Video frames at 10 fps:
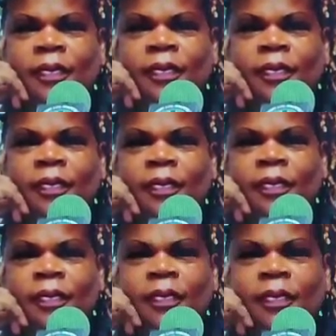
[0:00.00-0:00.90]

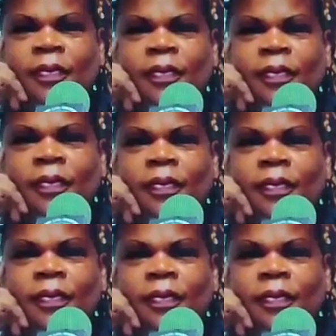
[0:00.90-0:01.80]
Spiritual Life
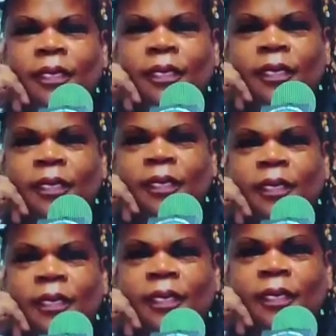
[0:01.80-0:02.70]
Garden
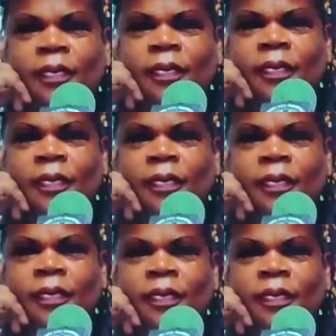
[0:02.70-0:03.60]
radio show,
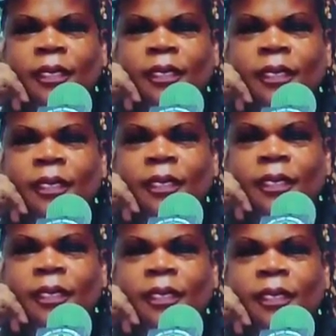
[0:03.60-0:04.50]

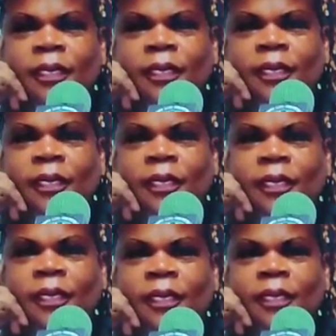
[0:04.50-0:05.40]
um,
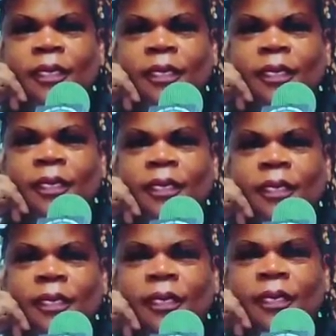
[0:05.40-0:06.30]
and uh,
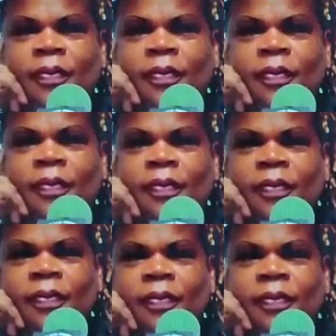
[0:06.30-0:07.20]
how
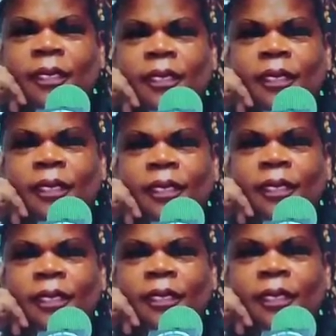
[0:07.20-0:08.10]
the
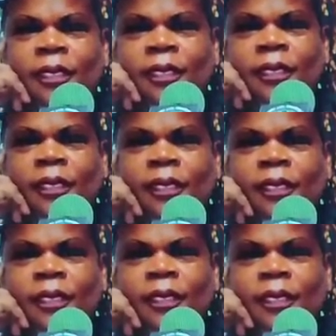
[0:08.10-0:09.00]
spiritual life
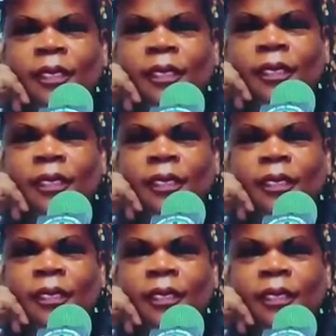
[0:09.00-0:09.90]
garden
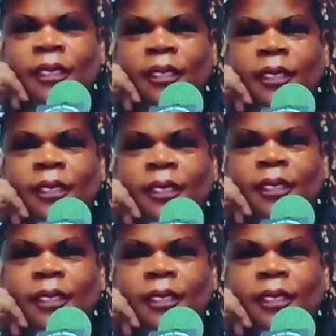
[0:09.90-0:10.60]
was birthed,